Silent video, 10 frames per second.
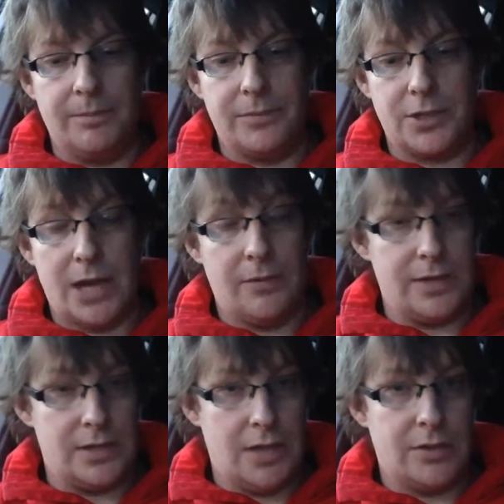South
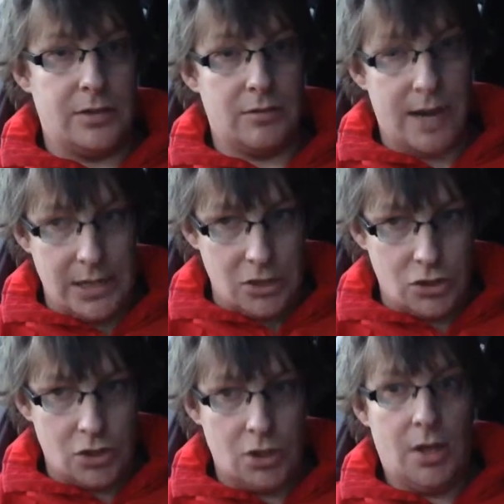East London,
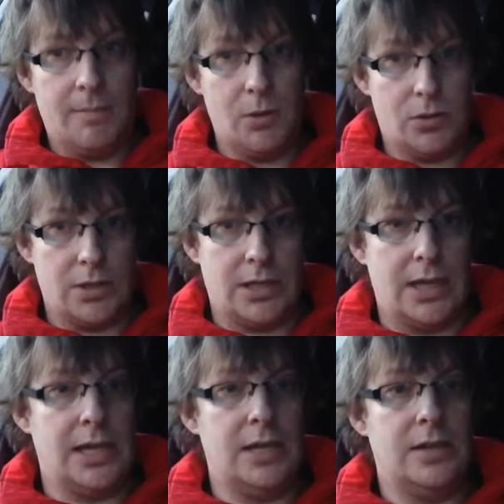Greenwich, Milton
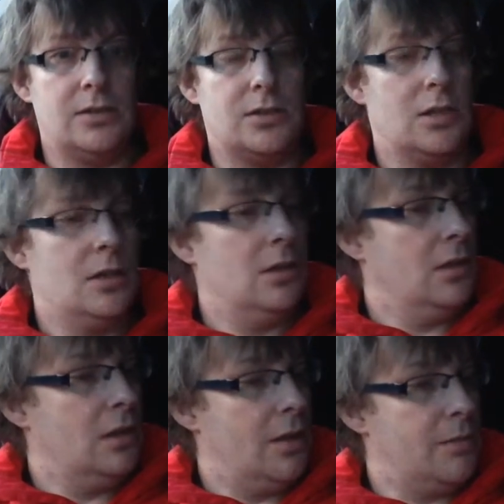Keynes,
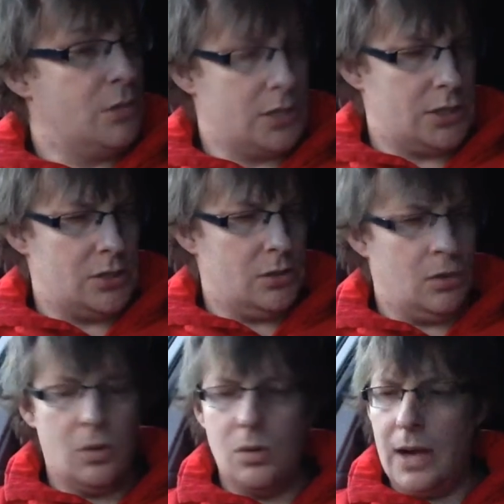
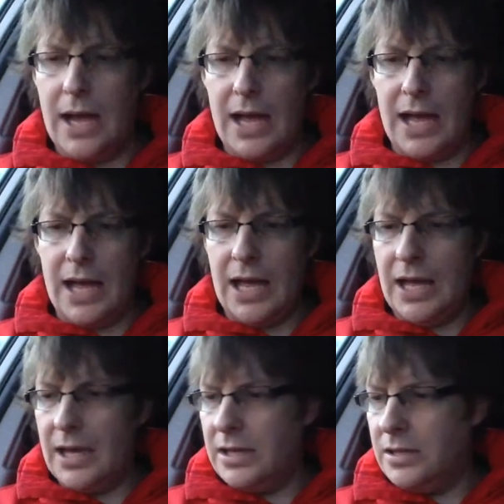Bristol,
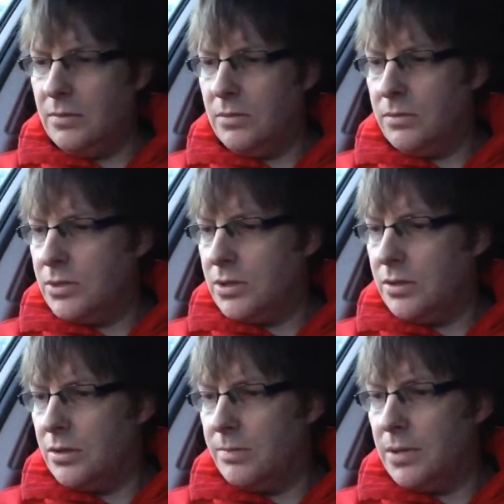and what was the
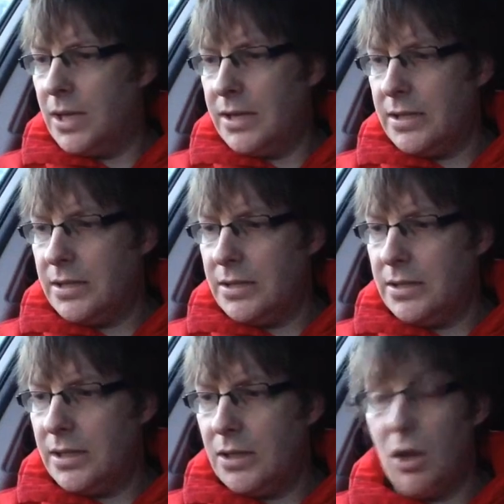other
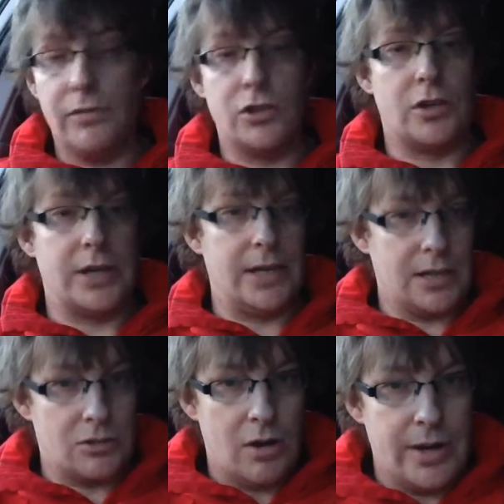place? Coventry,
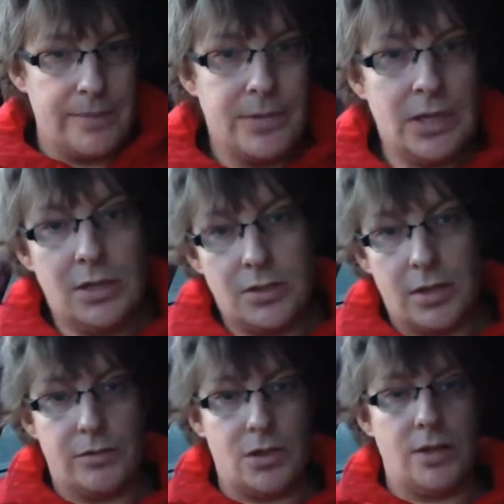that's right. So
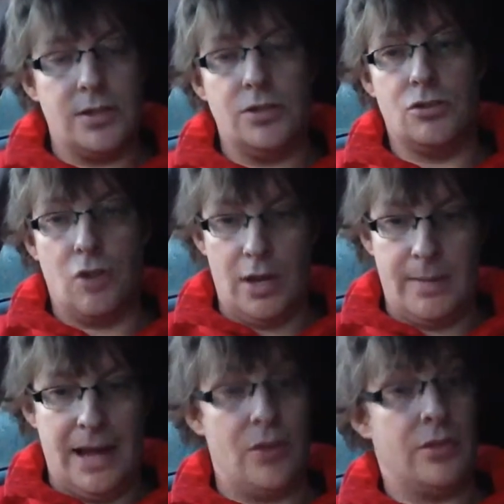they're starting to trial them
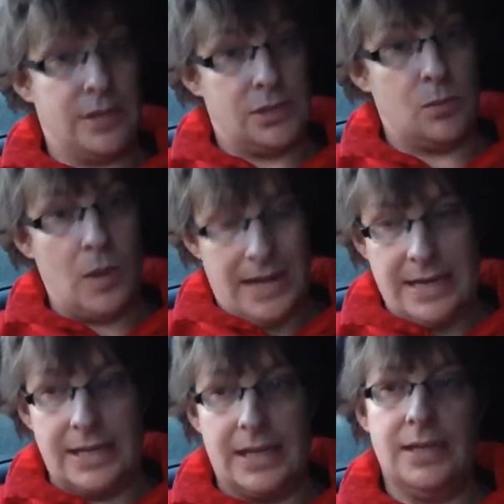out this
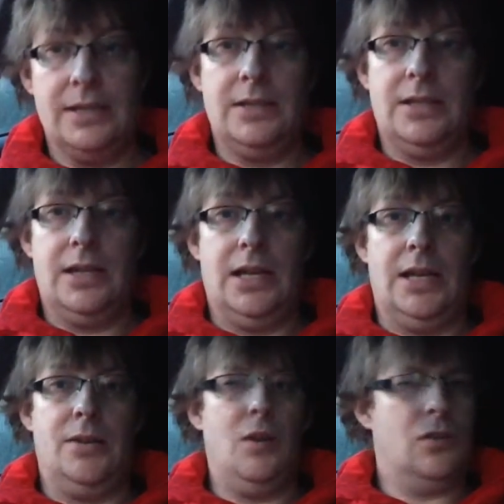week.
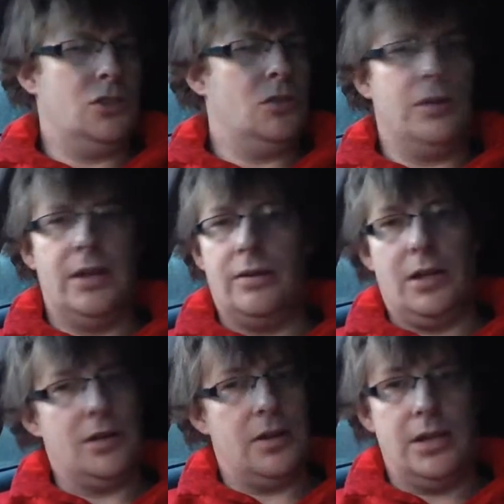Not sure
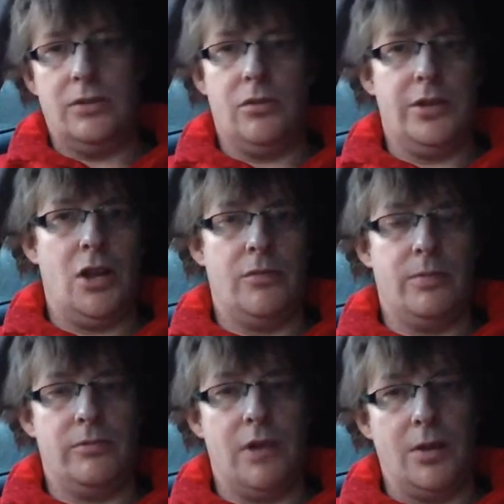I don't think they're on the
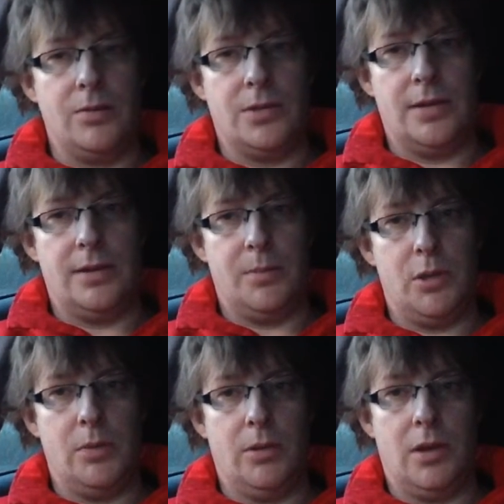open roads. They're
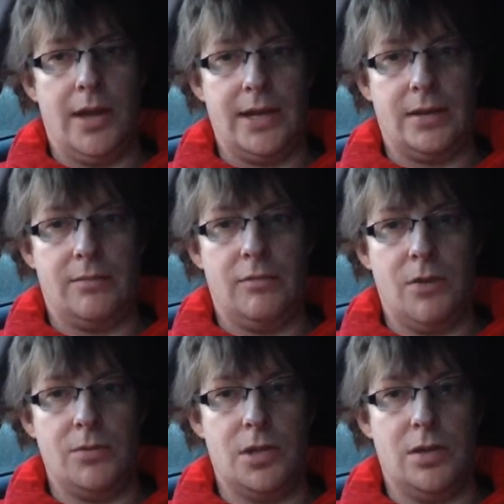putting them on like
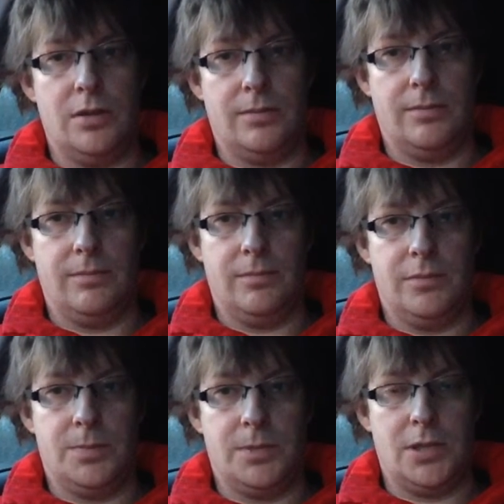roads that are
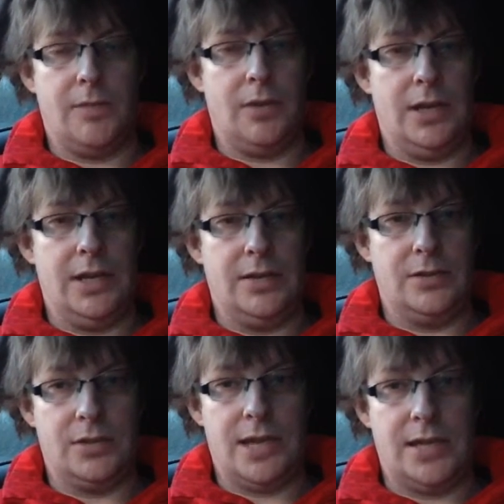specifically
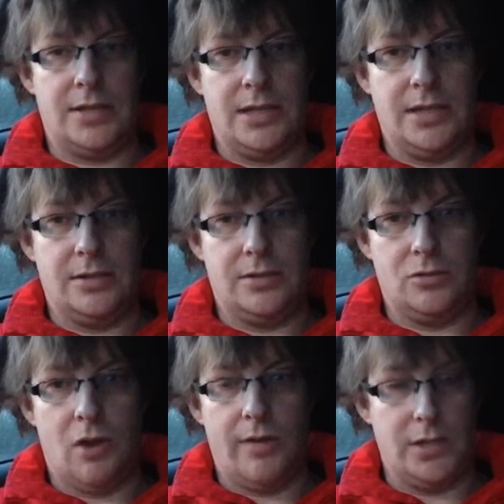to test these
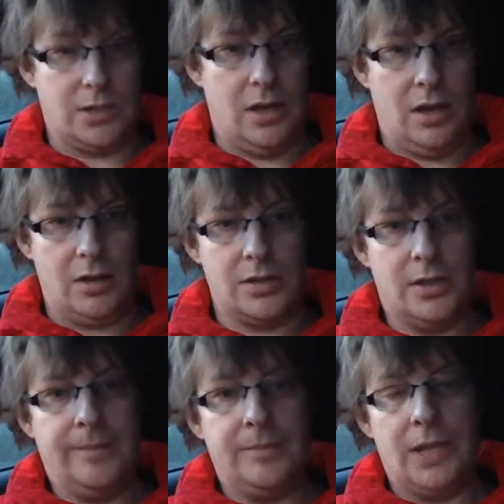driverless cars,
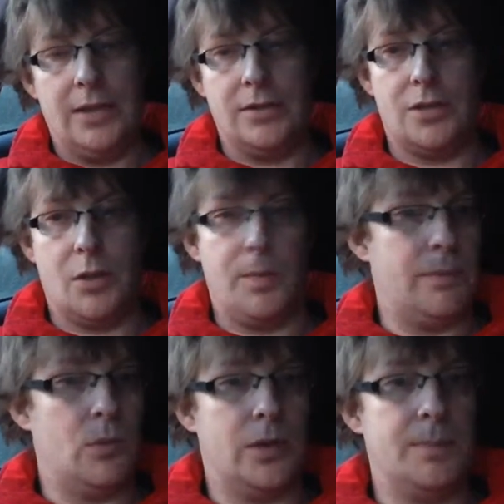and so
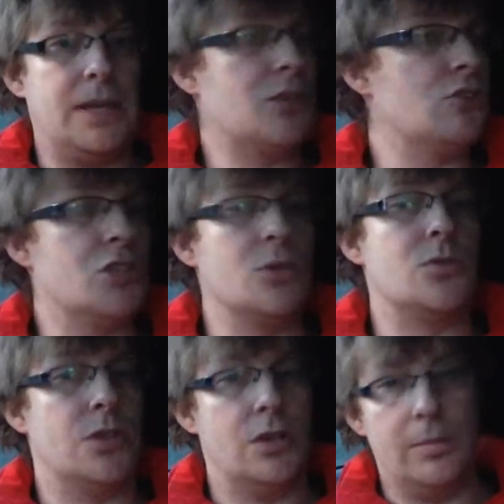people can be
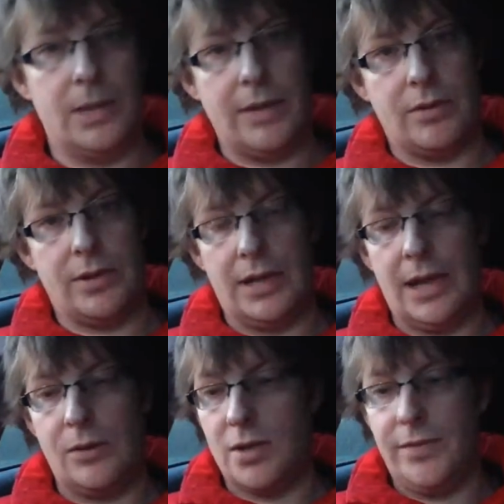introduced to them and everything
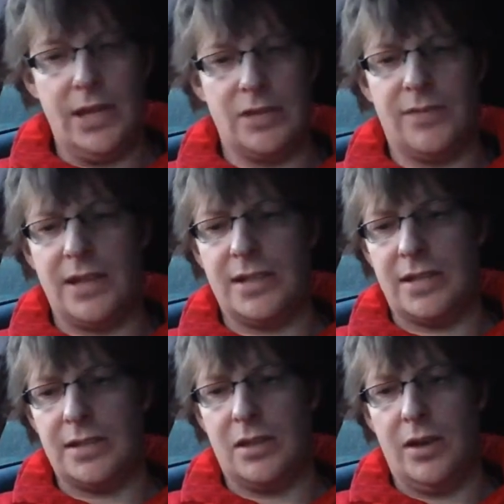else. I think it's a
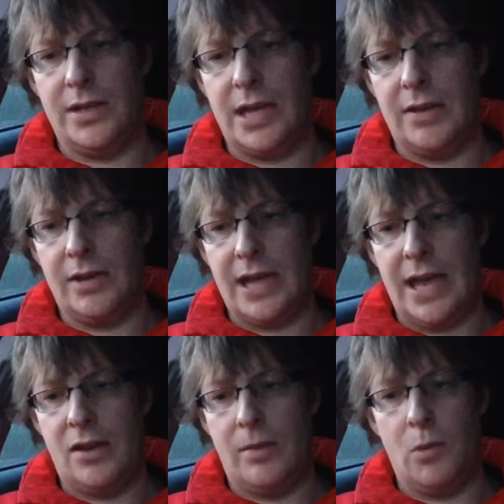fantastic idea.
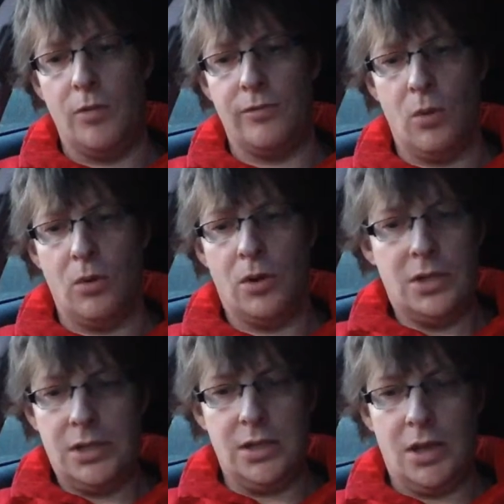Again, I'm all for
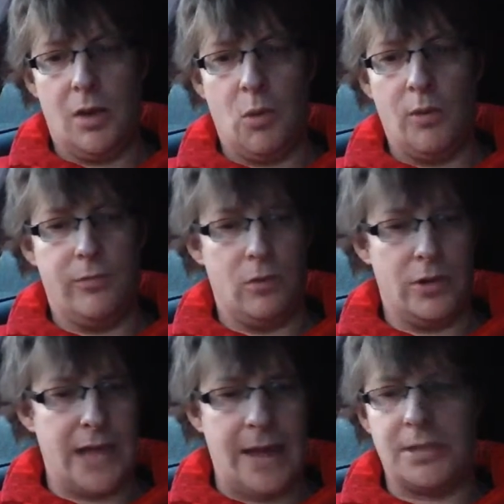
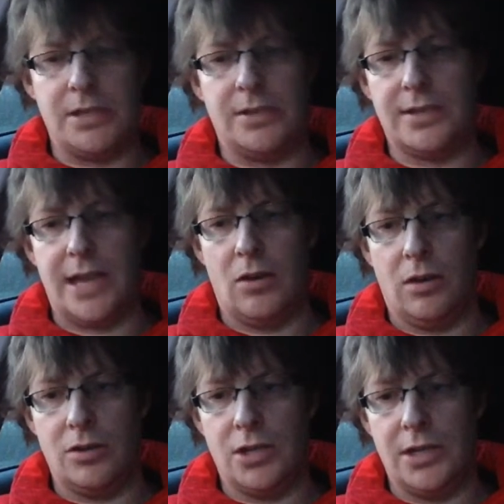adapting to
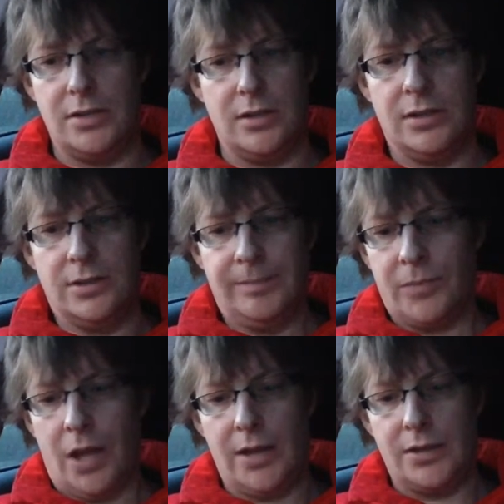technologies, and
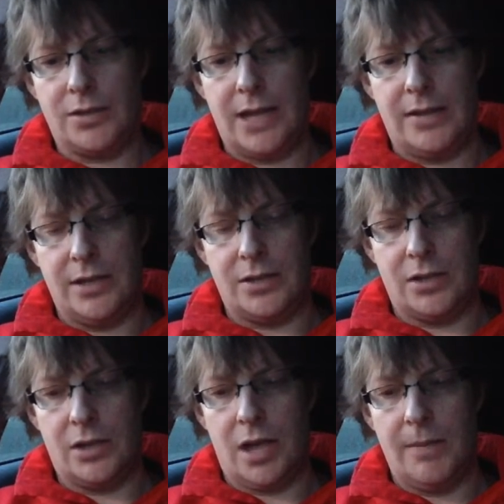I understand that it's
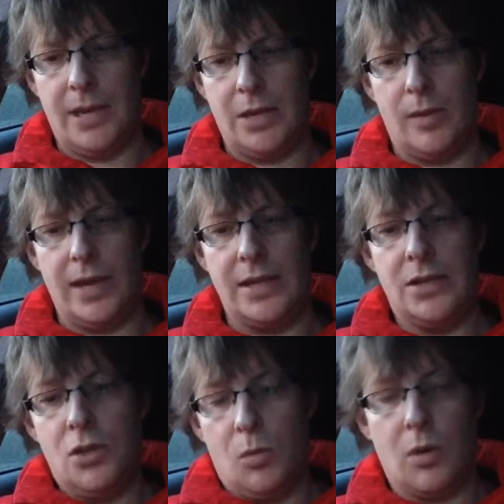going to come anyway.
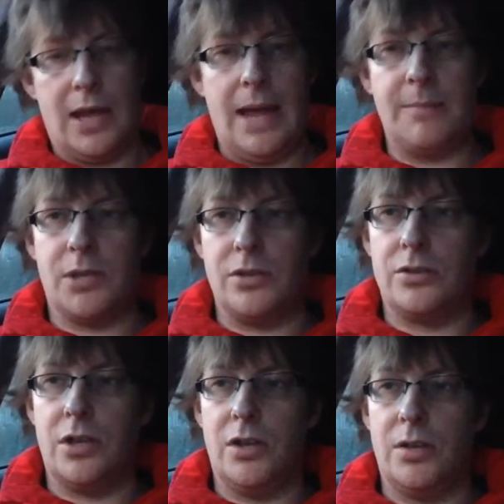What I am
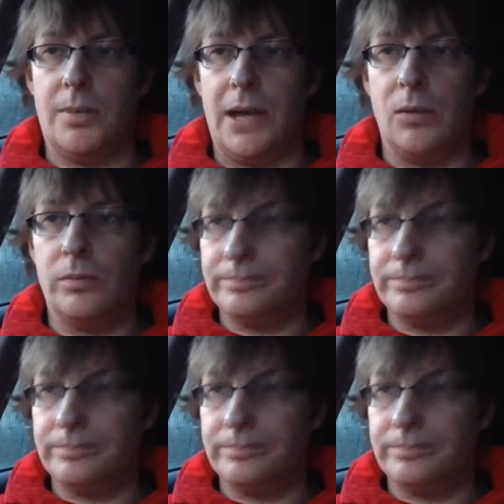concerned about,